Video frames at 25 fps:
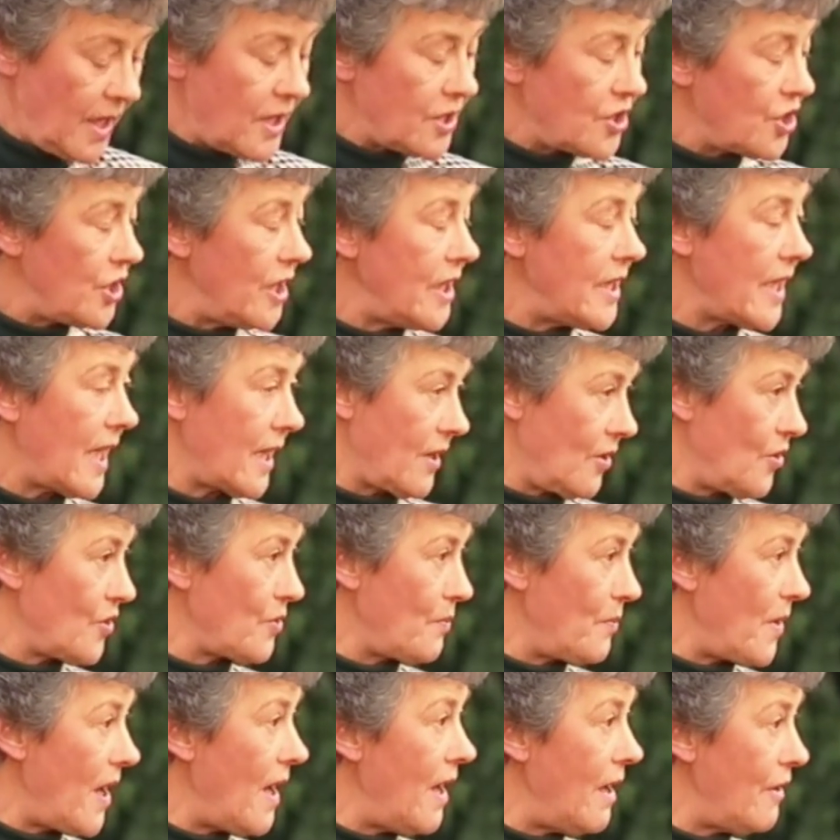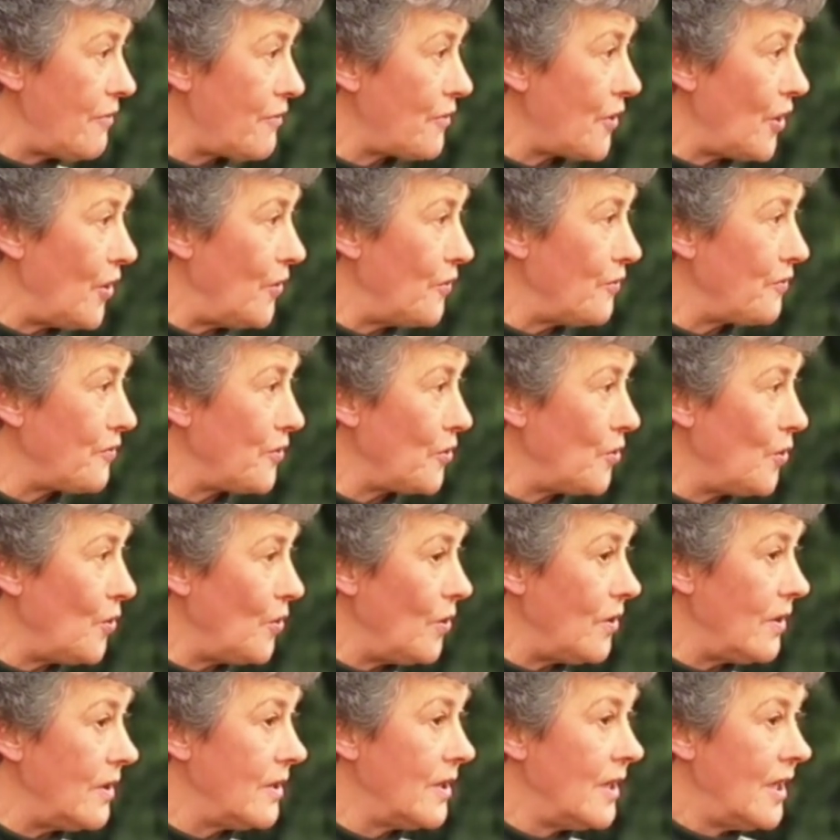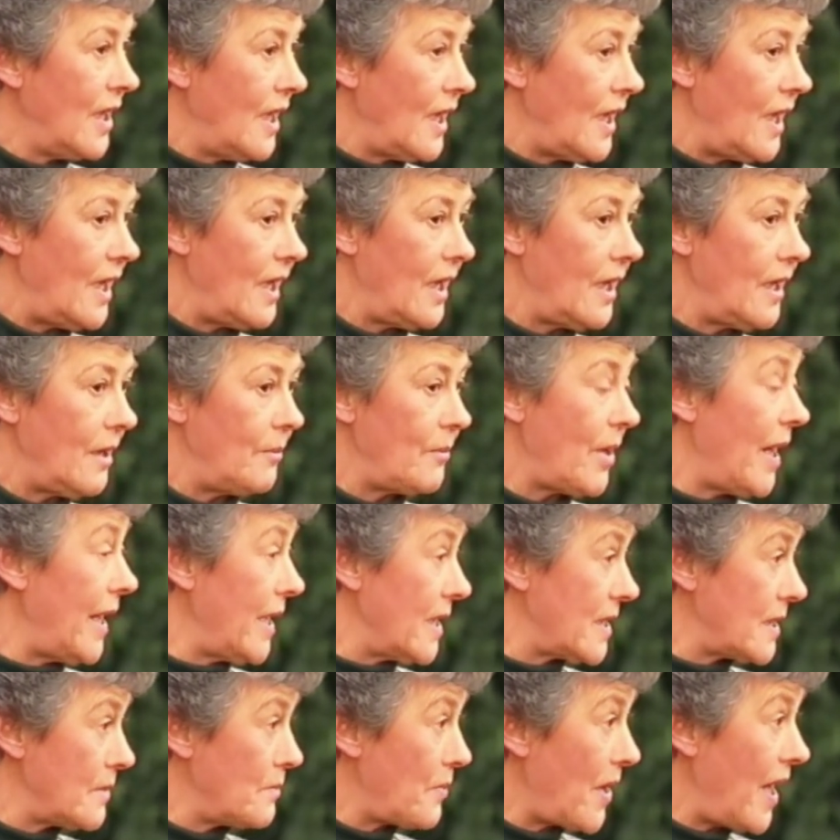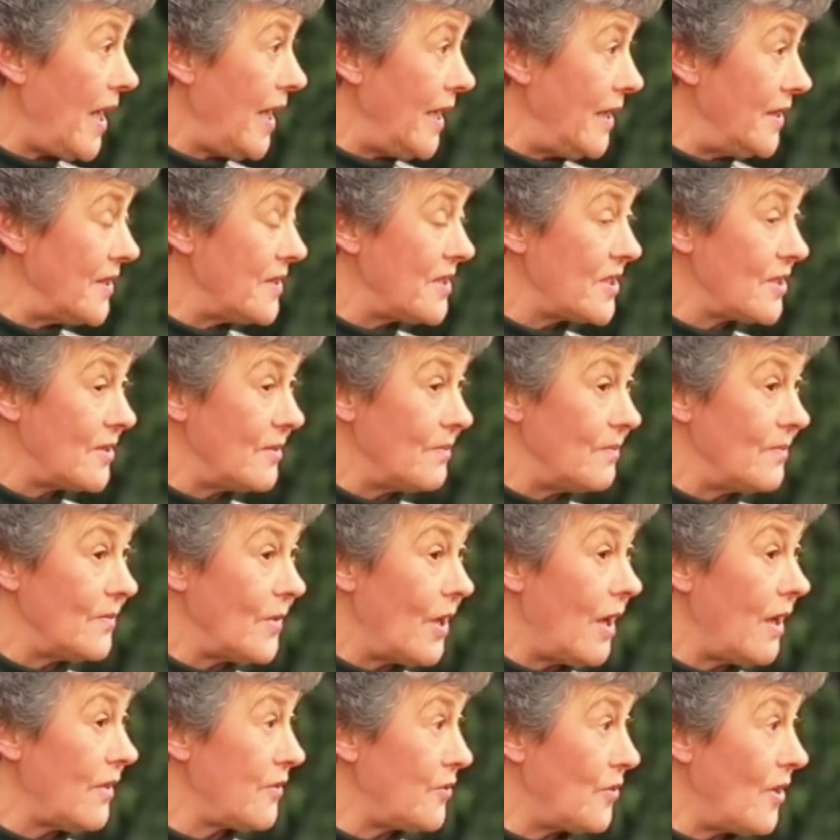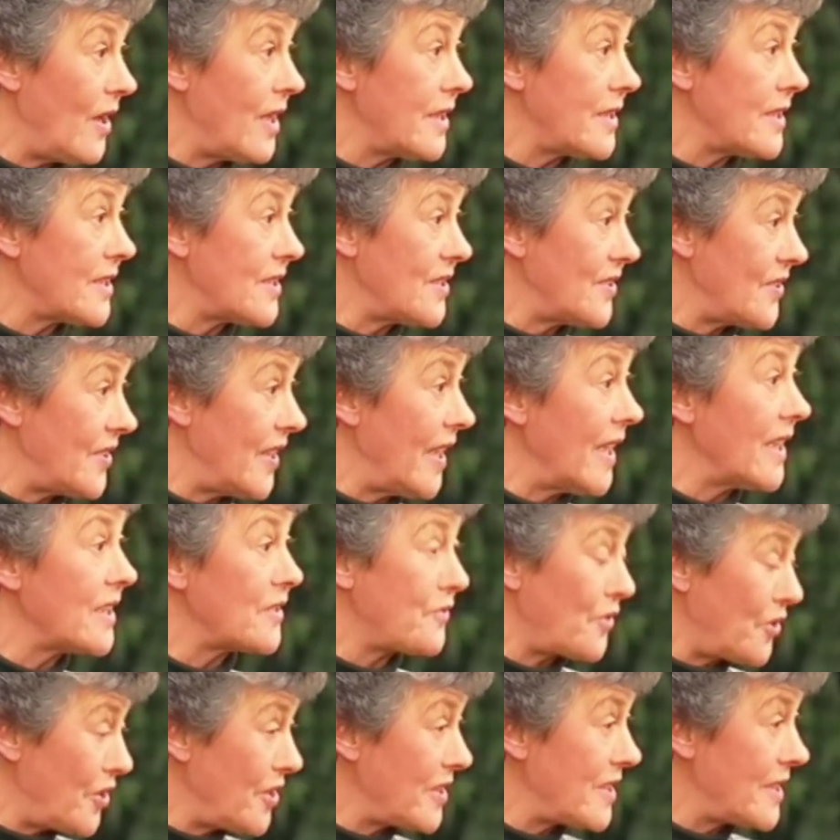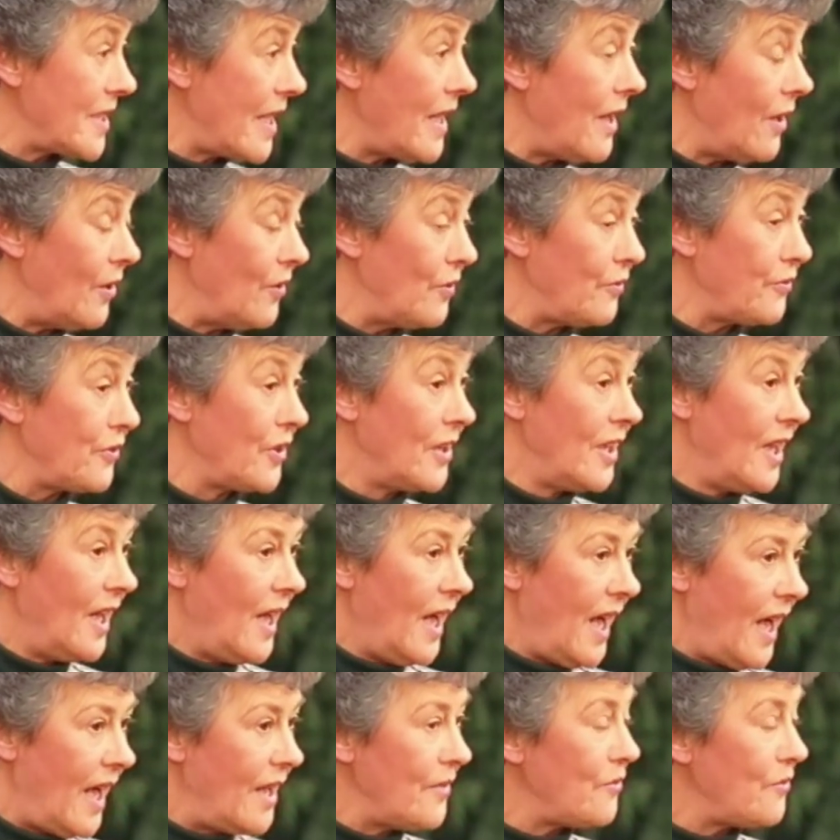she'd got a bioflow for um, aches and pains and arthritis and things for herself uh -huh.